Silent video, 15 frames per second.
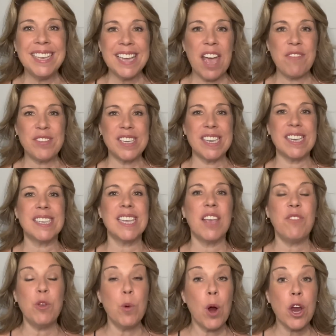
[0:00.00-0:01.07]
Ephesus, if
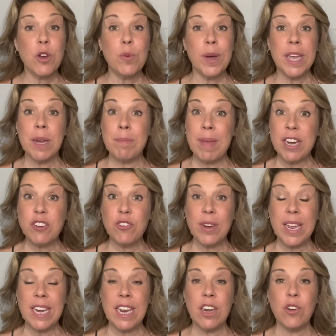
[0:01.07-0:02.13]
you are going on a
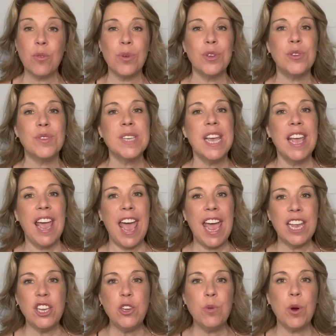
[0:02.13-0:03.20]
Mediterranean cruise
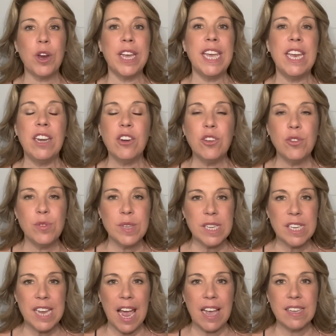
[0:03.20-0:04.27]
and you are in
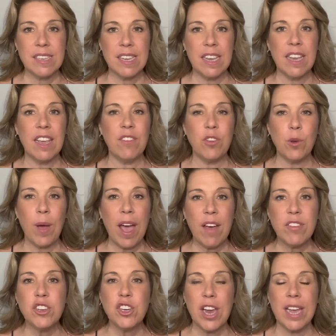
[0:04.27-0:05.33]
Kusadasi, if you have
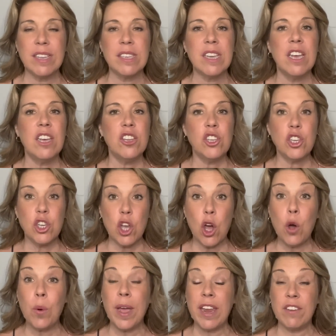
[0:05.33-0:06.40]
a chance to
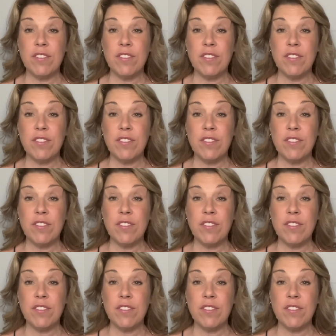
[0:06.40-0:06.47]
go and